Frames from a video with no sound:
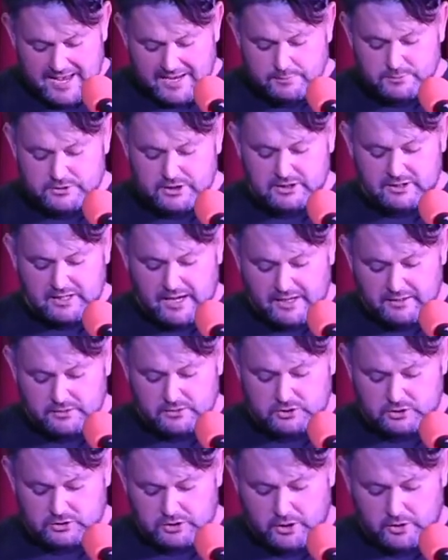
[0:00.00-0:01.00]
It was the kind
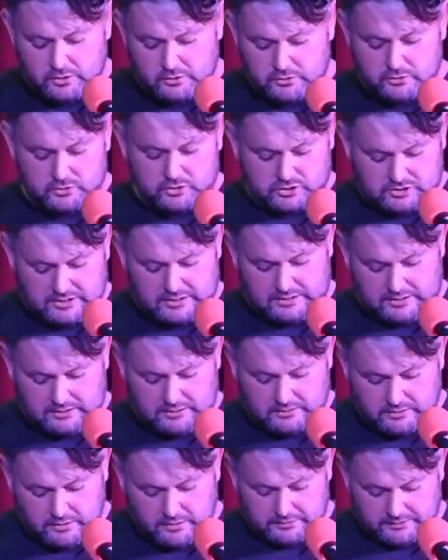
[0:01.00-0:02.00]
of sound you
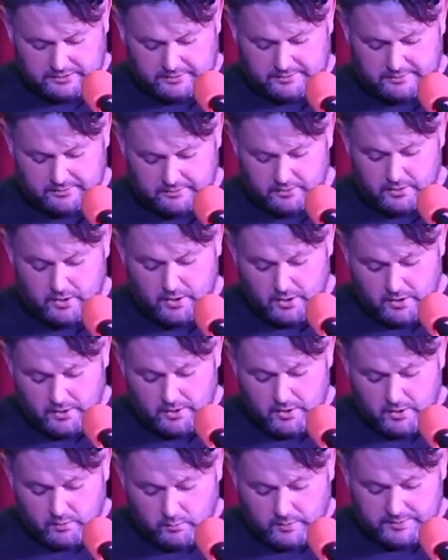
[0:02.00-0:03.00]
see, not hear,
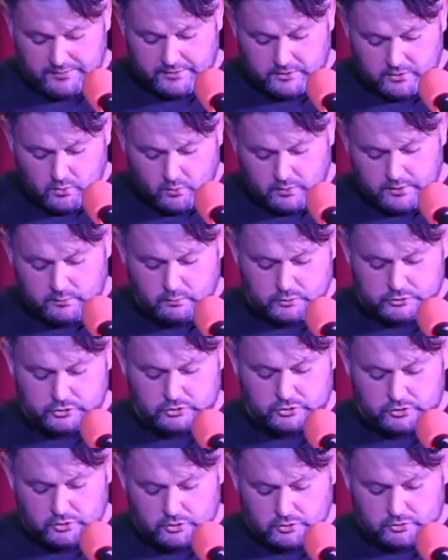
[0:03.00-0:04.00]
when the going
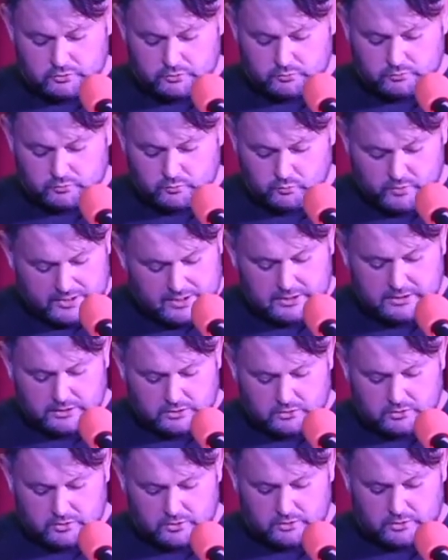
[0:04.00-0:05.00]
was good,
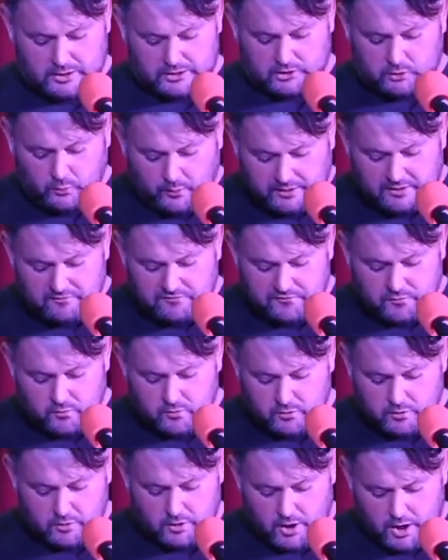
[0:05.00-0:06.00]
really good, a
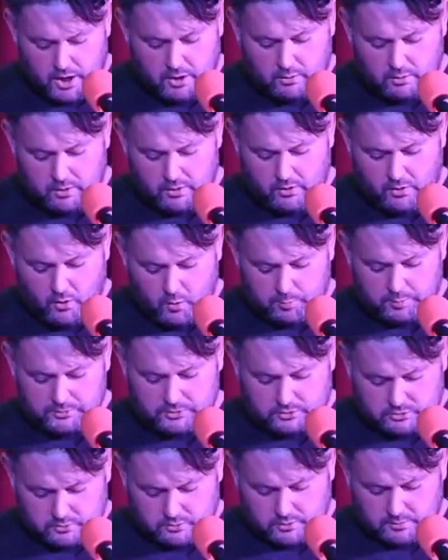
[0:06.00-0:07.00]
24-hour
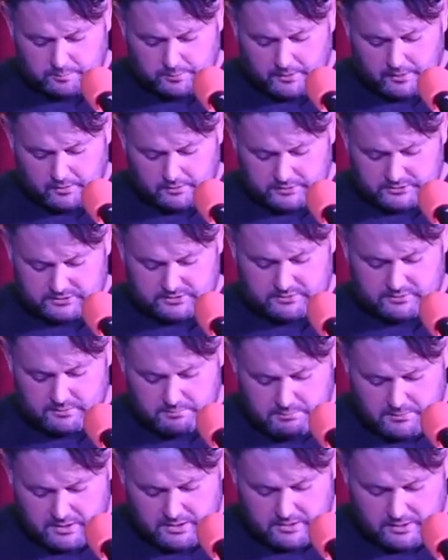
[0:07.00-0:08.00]
open-door policy
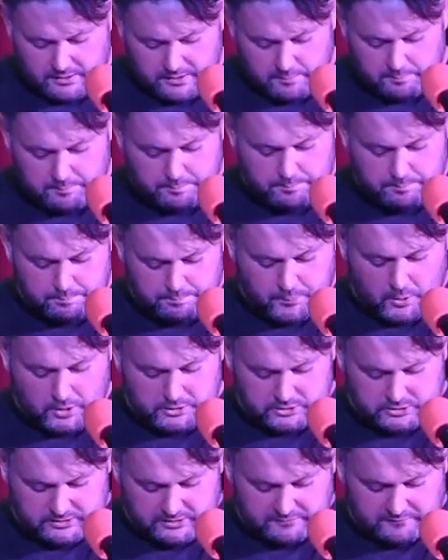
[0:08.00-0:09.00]
that me and a
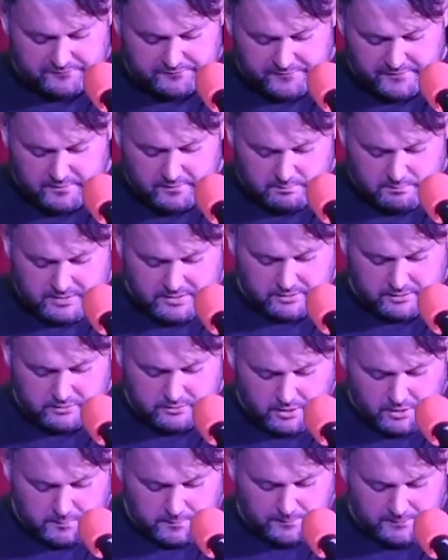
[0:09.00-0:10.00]
Bosnian
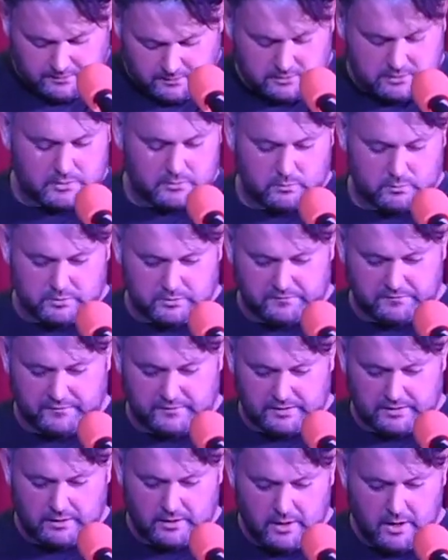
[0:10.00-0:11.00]
filmmaker, now painter, would
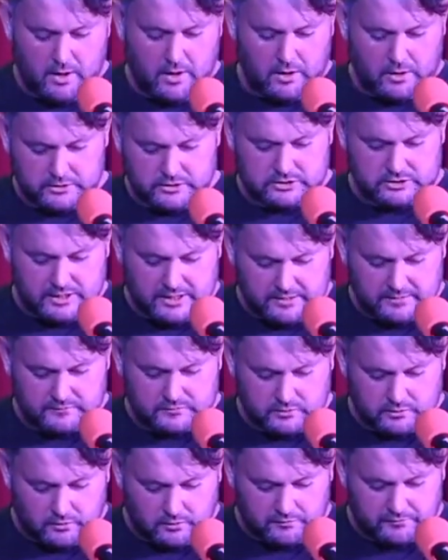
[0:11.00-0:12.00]
avail
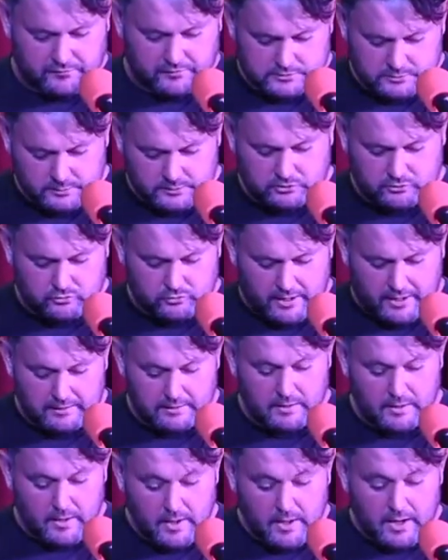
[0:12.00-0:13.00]
ourselves of as we
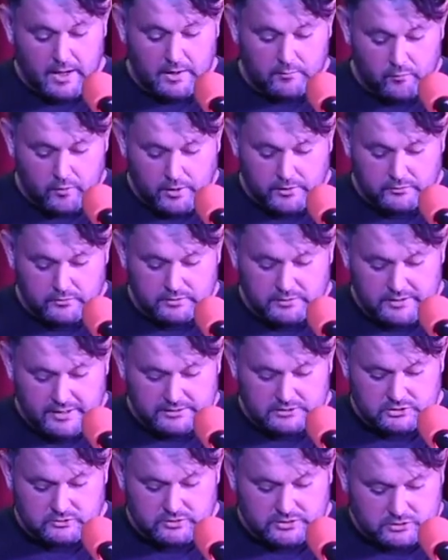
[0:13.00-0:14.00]
drank around the
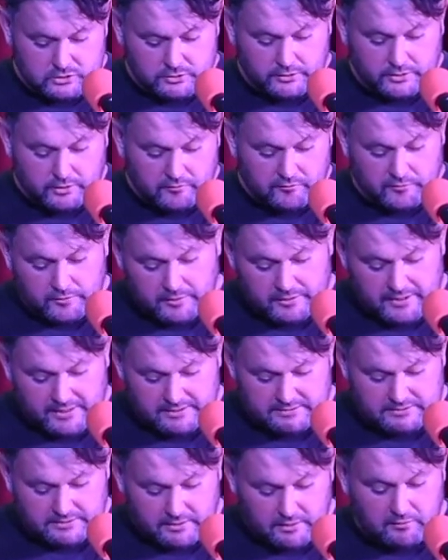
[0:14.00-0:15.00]
night streets looking for an
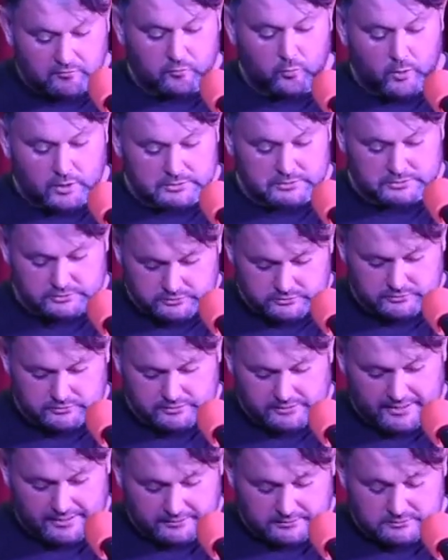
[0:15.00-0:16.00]
idea of what to do
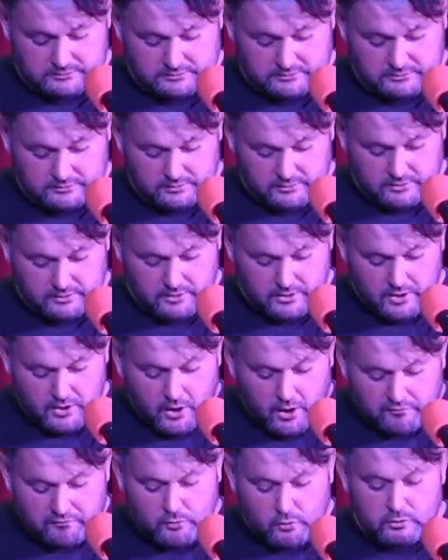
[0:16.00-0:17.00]
next.
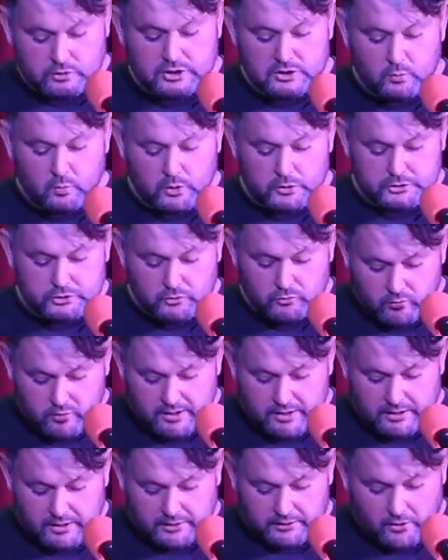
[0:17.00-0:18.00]
Of course, he wasn't
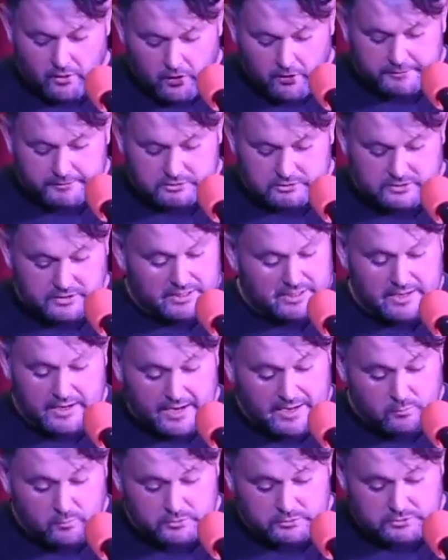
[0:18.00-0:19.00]
really an artist then, and
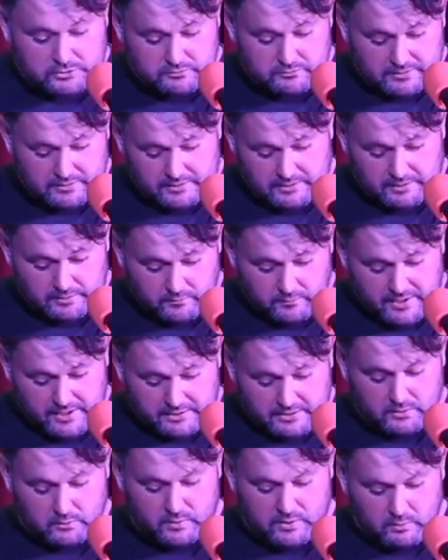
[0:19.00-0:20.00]
I wasn't really a
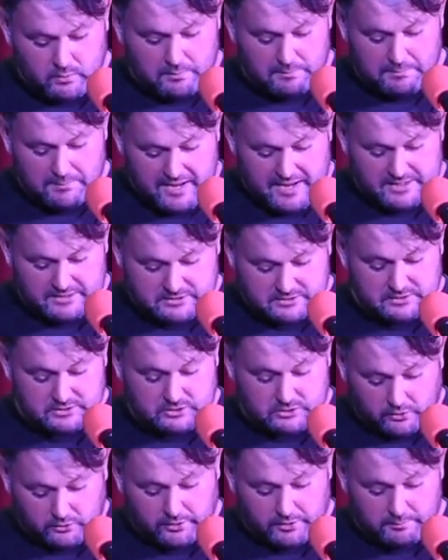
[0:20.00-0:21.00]
writer. We were
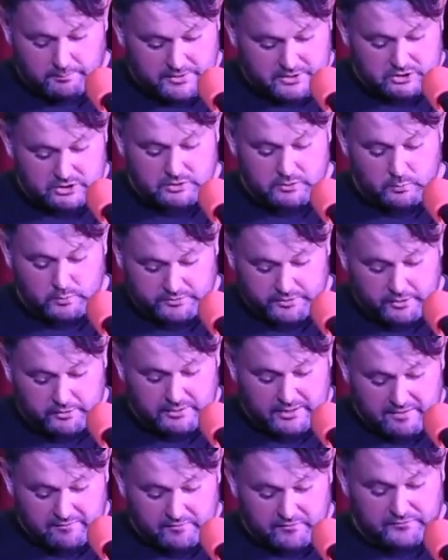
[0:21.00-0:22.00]
messes on a mission
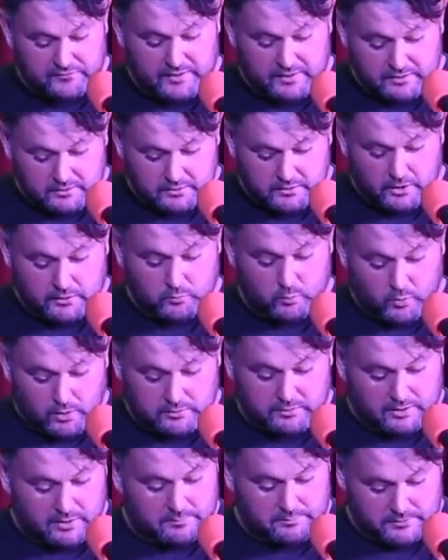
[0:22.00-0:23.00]
without ever finding out
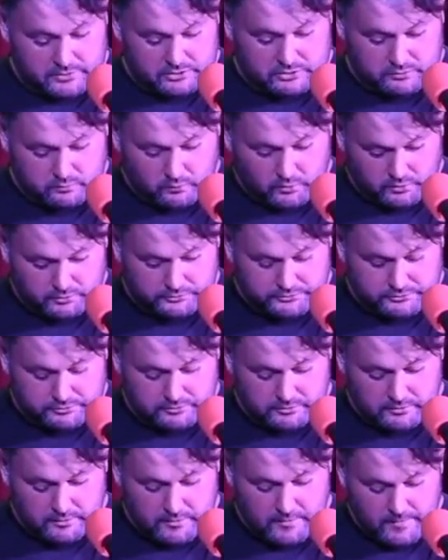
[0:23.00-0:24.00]
what that mission
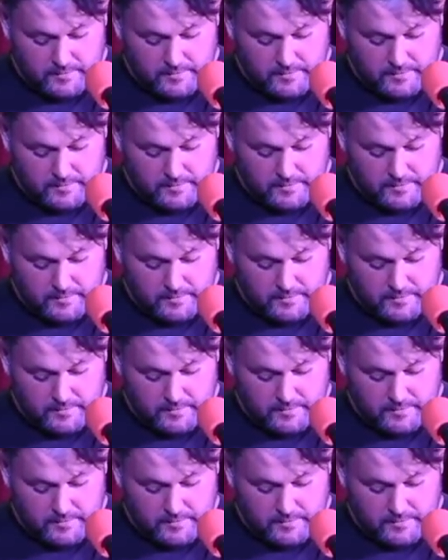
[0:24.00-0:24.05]
was.